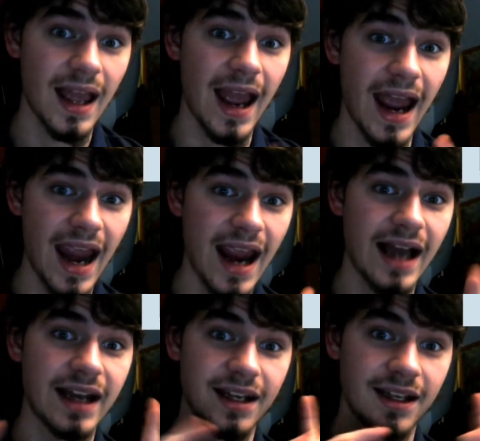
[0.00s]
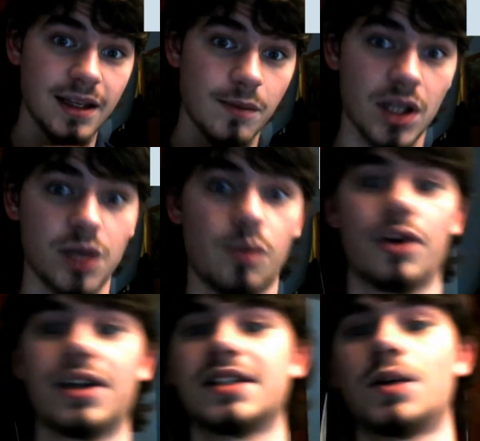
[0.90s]
and the motherboard
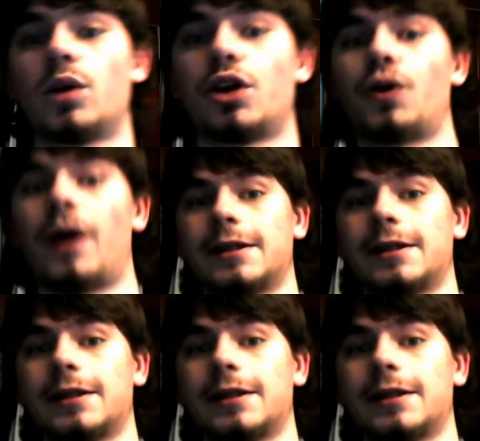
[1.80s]
doesn't work correctly.